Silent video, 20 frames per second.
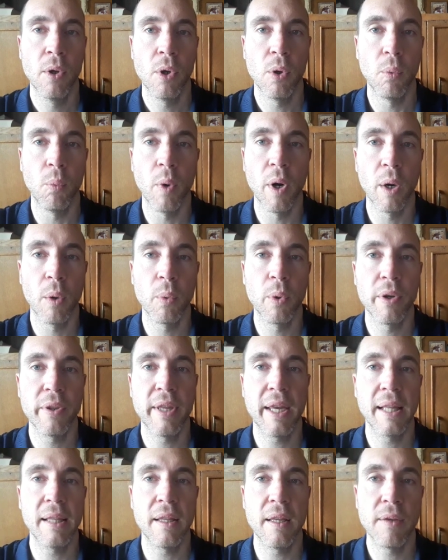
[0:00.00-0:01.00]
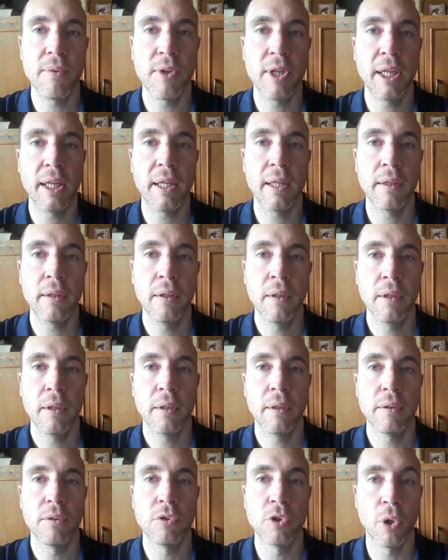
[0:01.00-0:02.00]
Where were they living
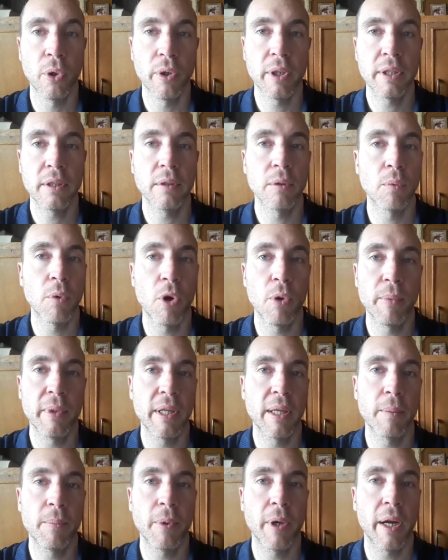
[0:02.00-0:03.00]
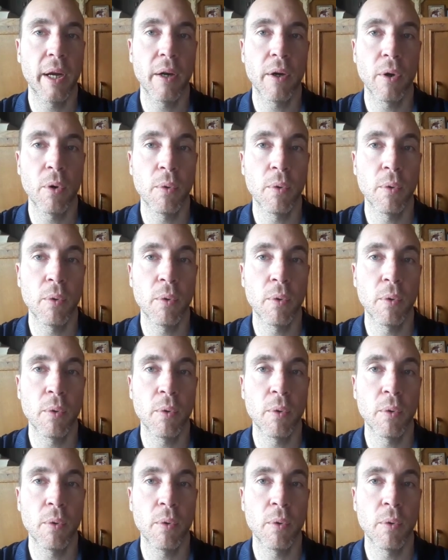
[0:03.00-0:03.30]
during the Roman Empire,